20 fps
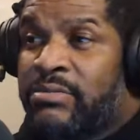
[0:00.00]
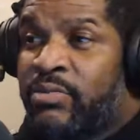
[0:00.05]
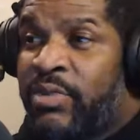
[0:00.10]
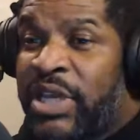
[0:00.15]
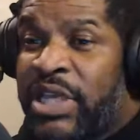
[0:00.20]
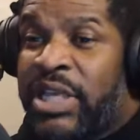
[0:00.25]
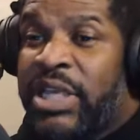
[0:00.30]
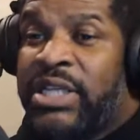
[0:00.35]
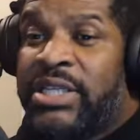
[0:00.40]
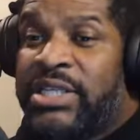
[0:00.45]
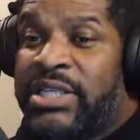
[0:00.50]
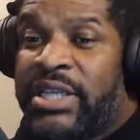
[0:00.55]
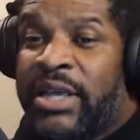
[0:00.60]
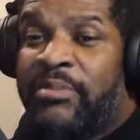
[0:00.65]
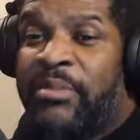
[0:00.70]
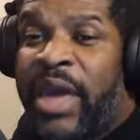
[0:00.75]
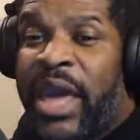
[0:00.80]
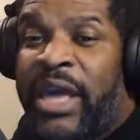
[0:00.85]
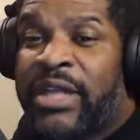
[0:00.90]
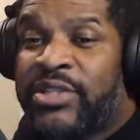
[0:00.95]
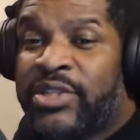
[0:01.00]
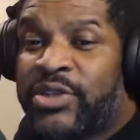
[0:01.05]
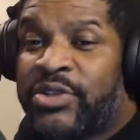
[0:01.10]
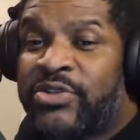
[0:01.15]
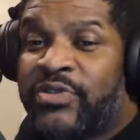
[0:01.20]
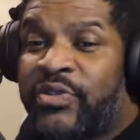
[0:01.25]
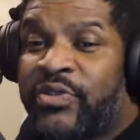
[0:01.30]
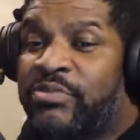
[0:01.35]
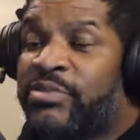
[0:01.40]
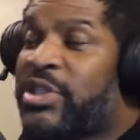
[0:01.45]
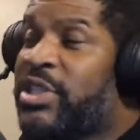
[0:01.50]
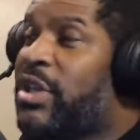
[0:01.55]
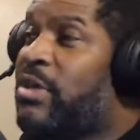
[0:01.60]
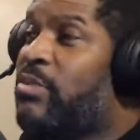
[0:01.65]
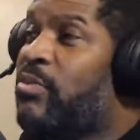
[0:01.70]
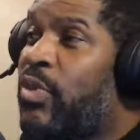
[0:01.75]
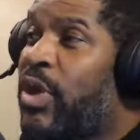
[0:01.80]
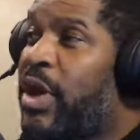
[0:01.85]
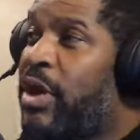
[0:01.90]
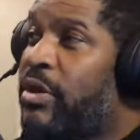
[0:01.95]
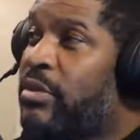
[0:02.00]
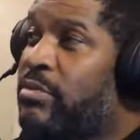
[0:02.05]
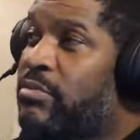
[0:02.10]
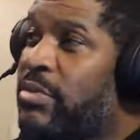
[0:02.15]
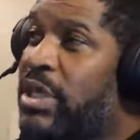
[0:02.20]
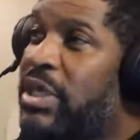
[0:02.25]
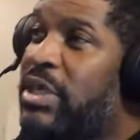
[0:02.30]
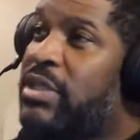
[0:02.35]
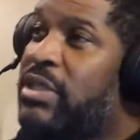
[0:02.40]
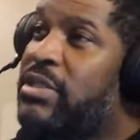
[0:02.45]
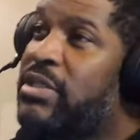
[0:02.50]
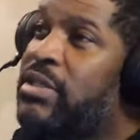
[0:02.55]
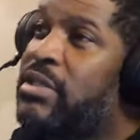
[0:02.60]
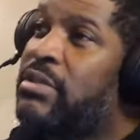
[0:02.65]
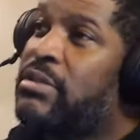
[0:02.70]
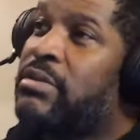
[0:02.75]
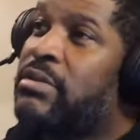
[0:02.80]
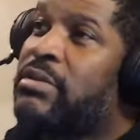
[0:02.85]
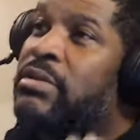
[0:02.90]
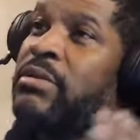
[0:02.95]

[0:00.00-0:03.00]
We need some answers from somewhere, because